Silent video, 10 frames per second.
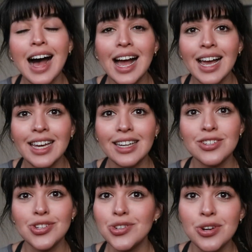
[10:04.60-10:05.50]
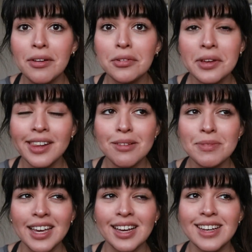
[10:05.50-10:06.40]
I don't travel with it
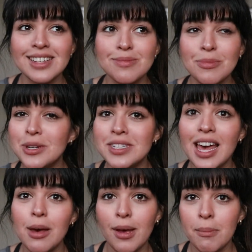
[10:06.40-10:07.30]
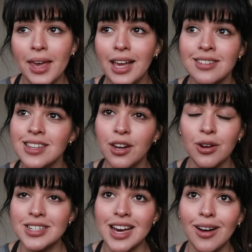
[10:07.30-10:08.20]
because most Airbnbs and
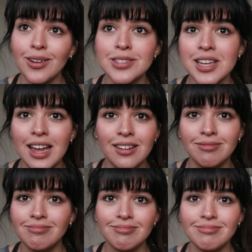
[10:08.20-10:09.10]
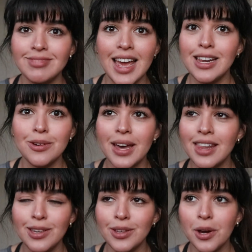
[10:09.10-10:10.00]
hotels and anywhere
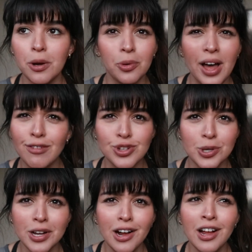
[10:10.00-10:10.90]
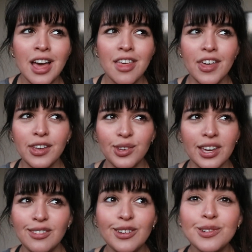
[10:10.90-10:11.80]
that you go will have sugar that you
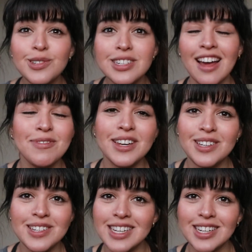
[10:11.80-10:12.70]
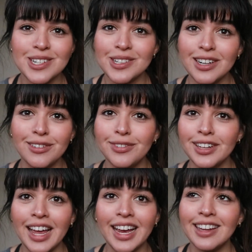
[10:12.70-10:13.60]
can use, and I've been using sugar
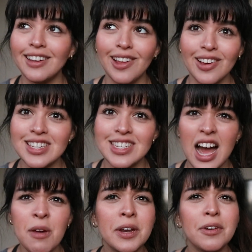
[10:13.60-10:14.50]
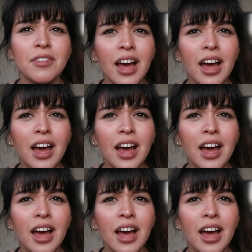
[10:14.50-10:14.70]
for like the longest time, and it